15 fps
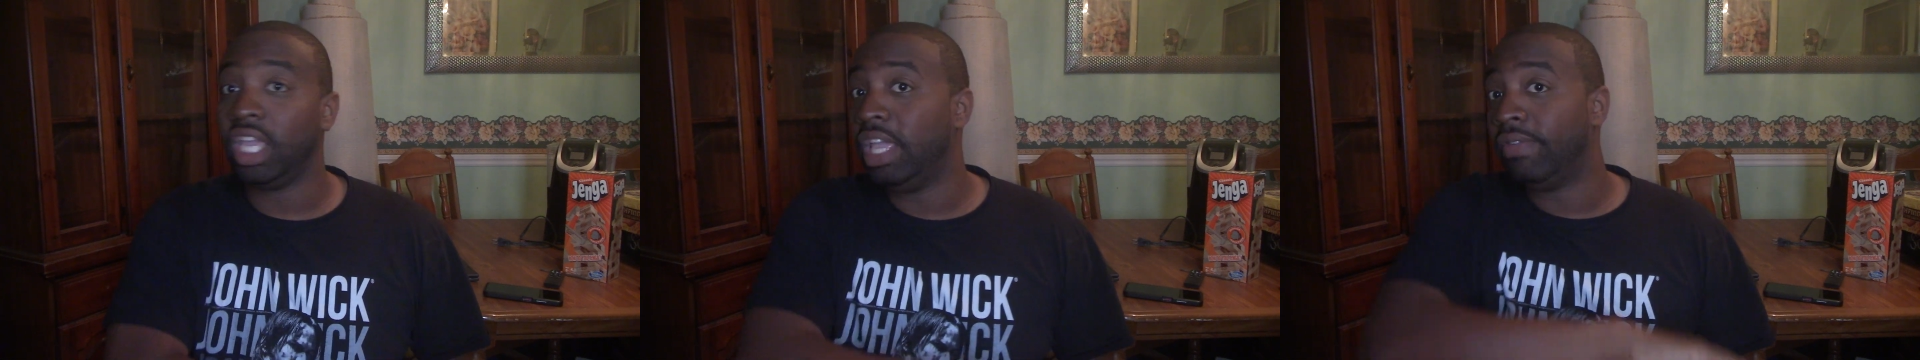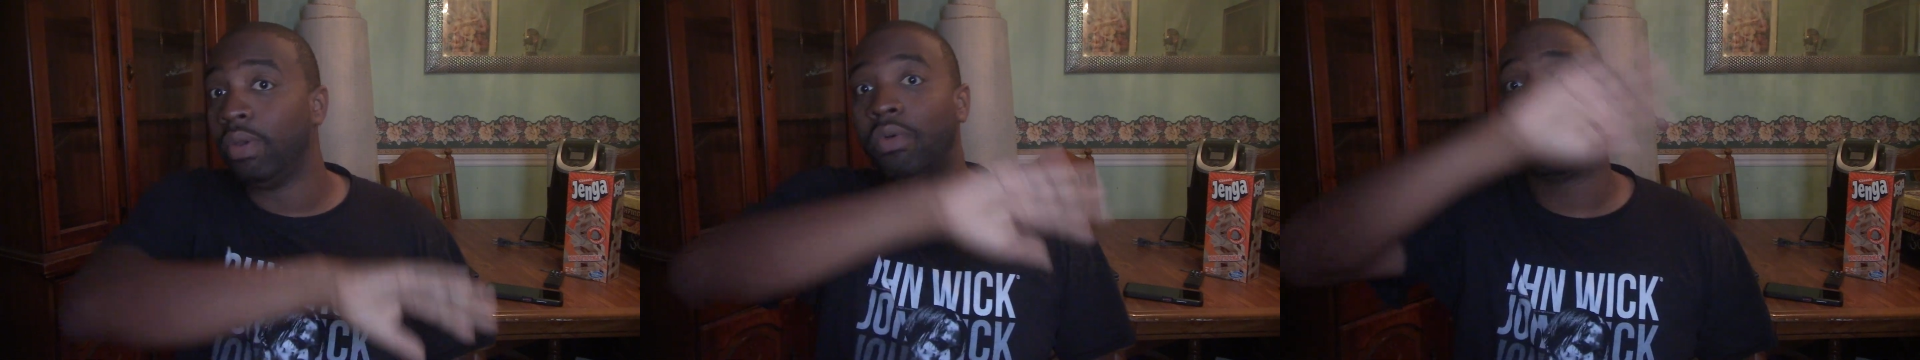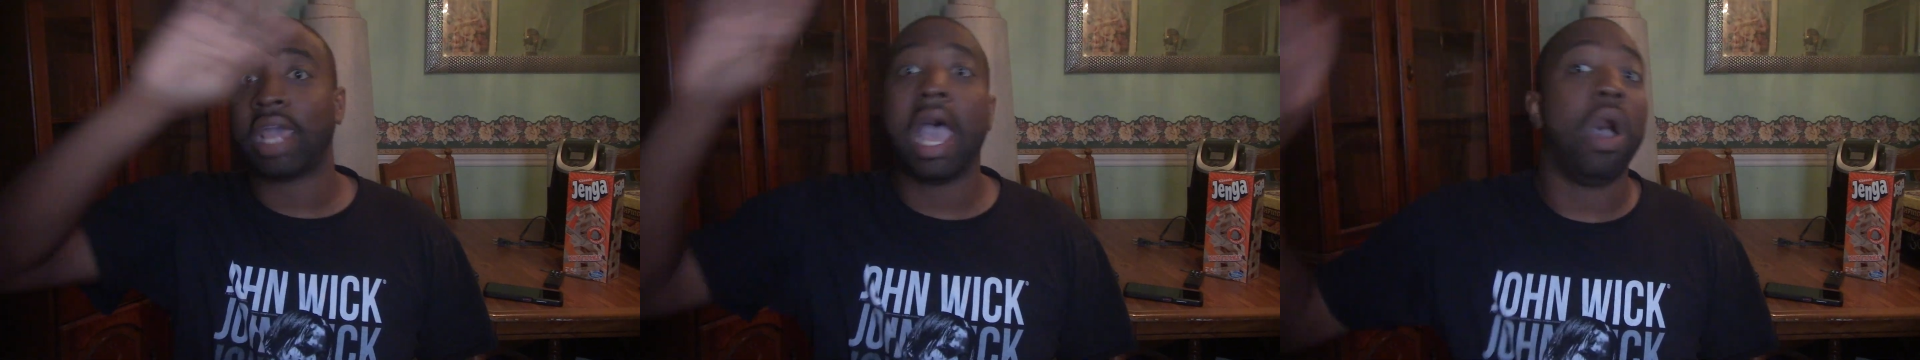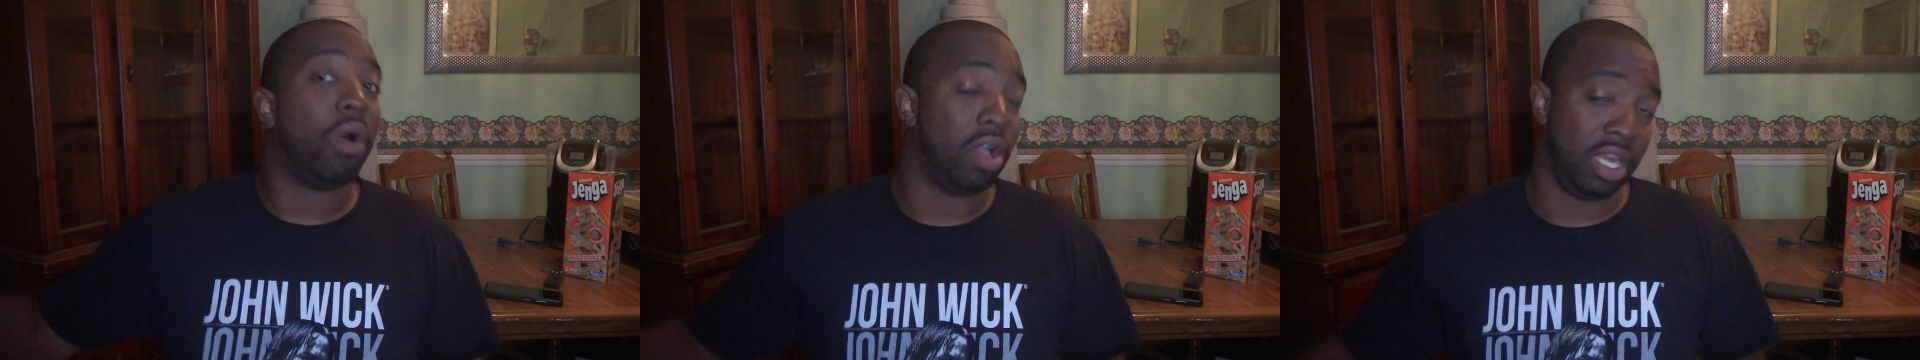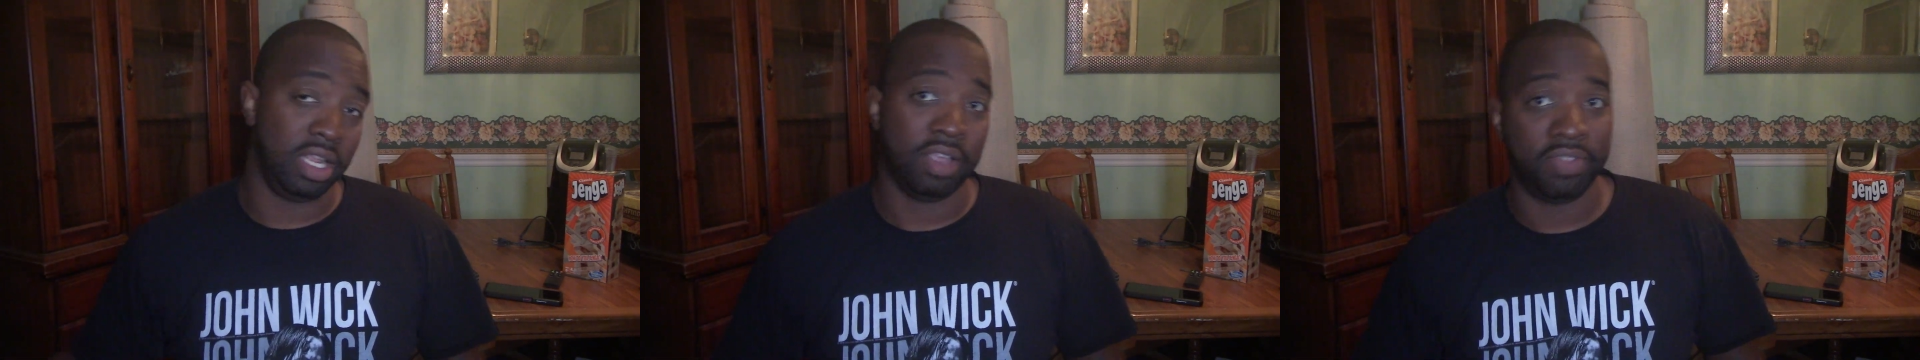even
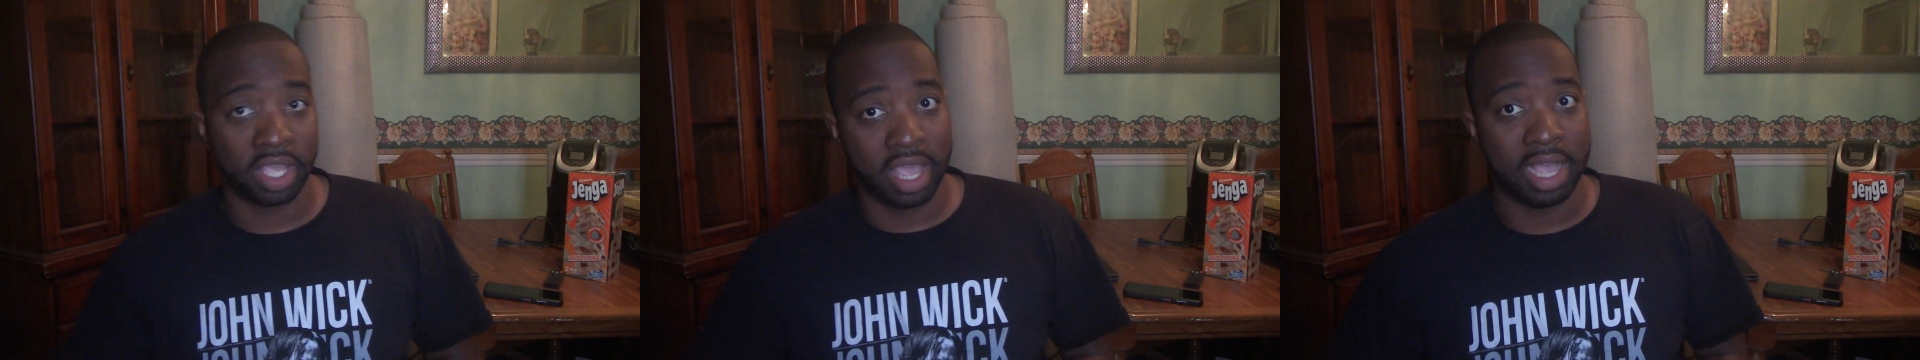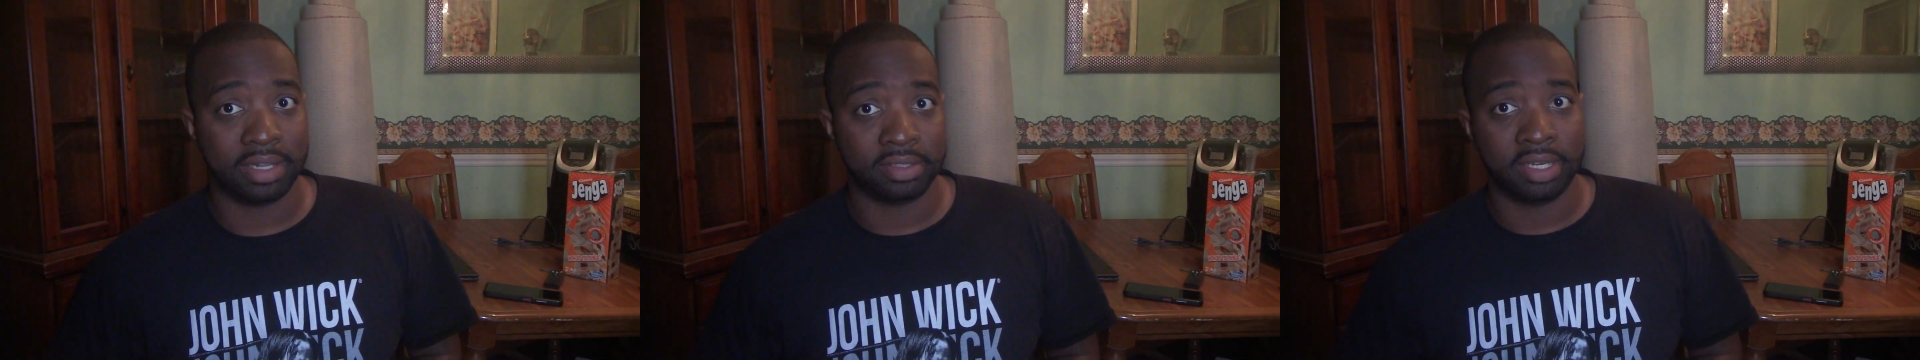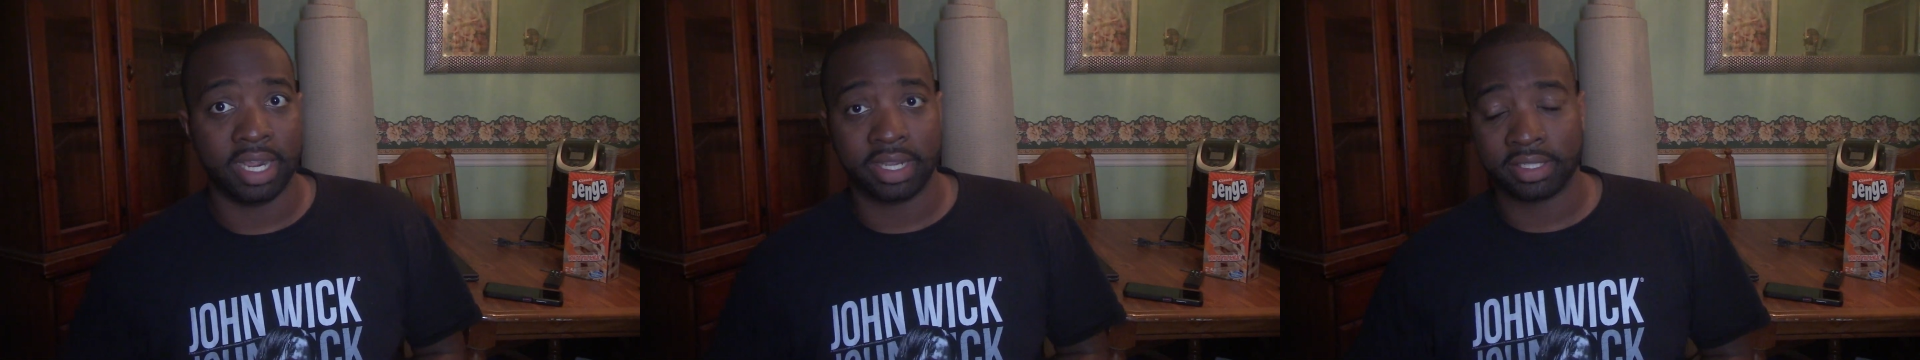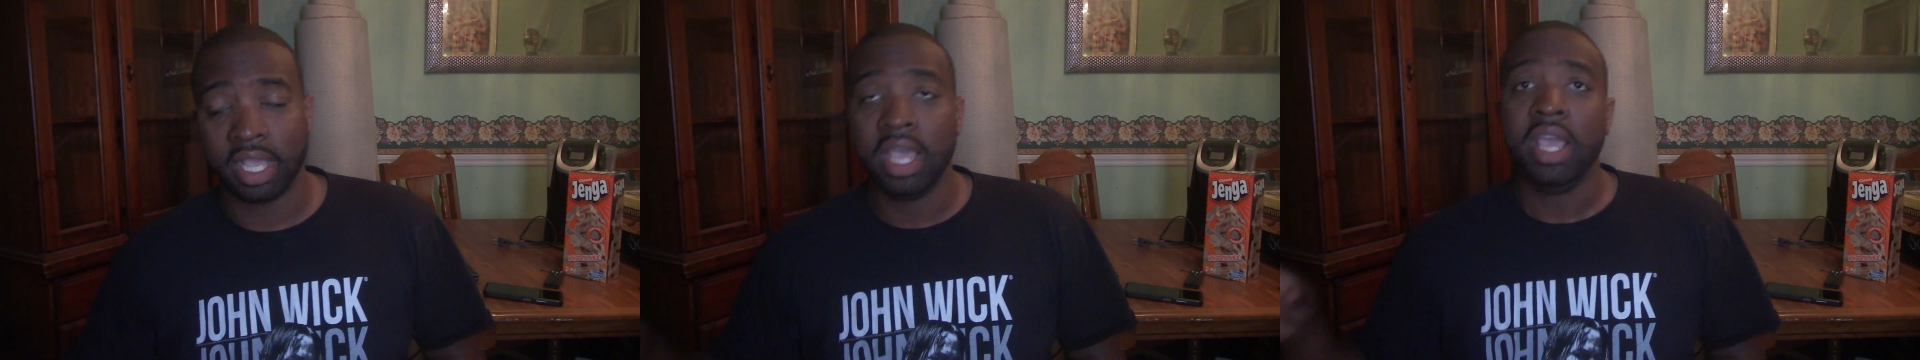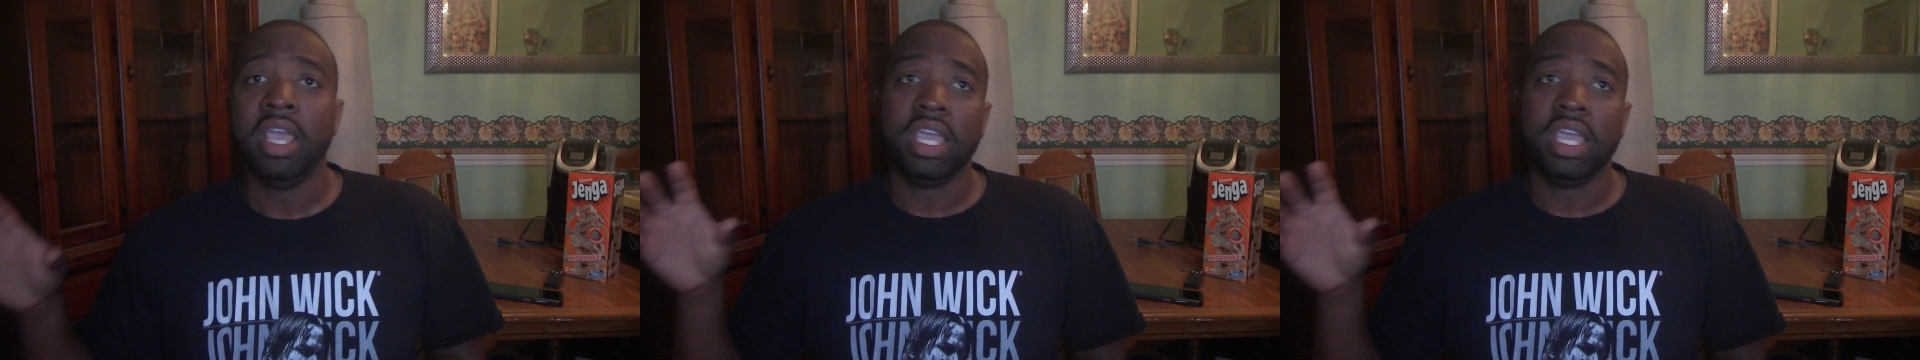without any of the context.